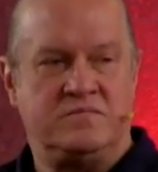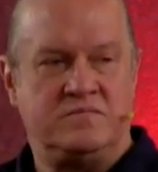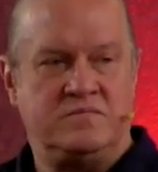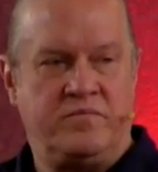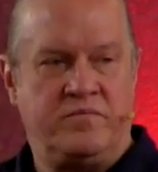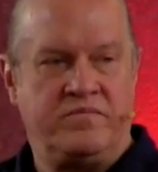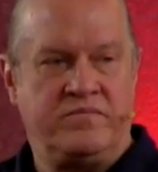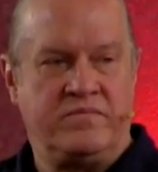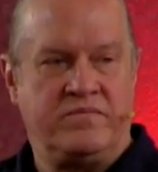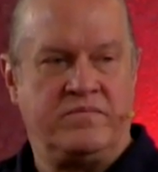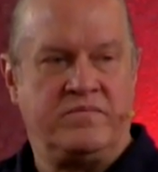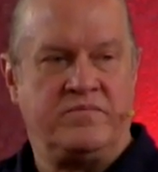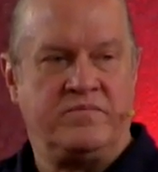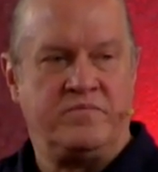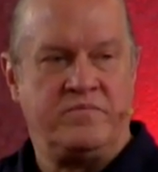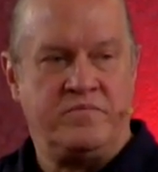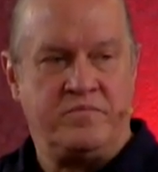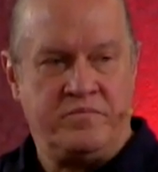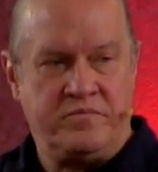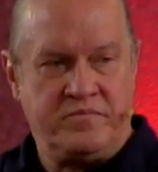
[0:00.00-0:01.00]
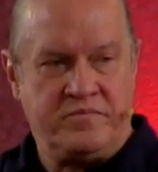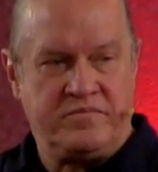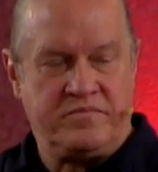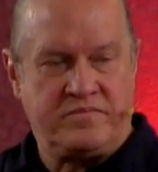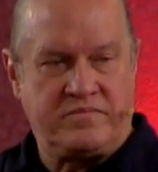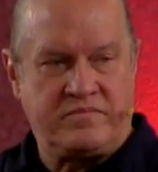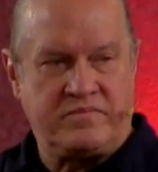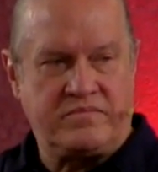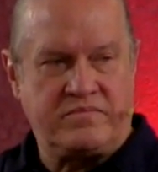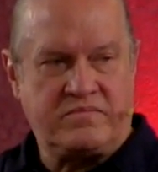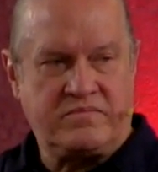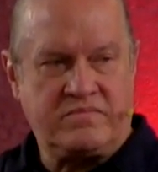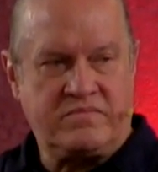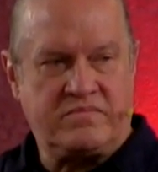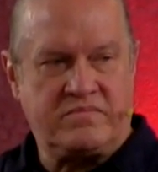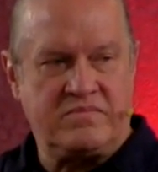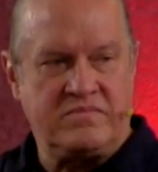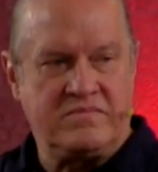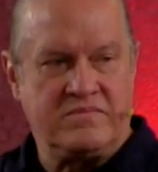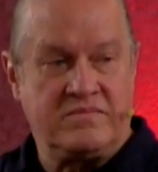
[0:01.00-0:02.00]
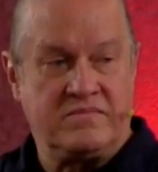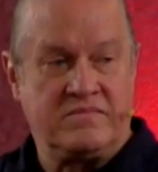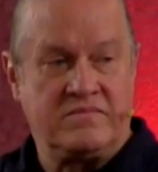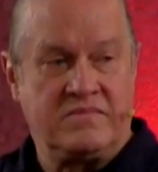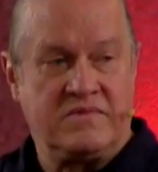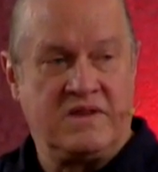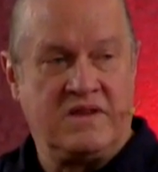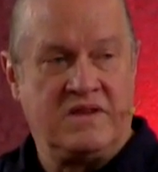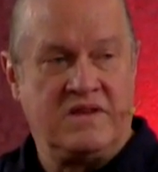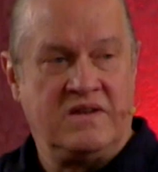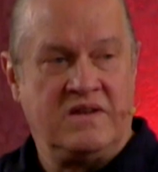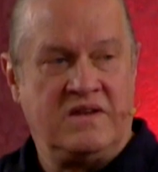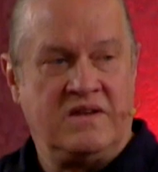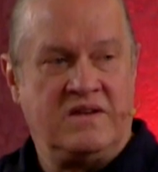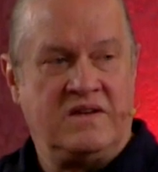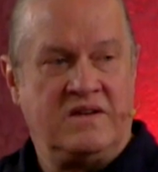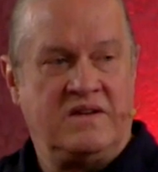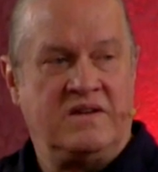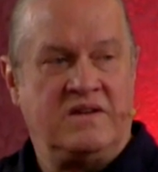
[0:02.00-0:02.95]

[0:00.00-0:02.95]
Nothing is said.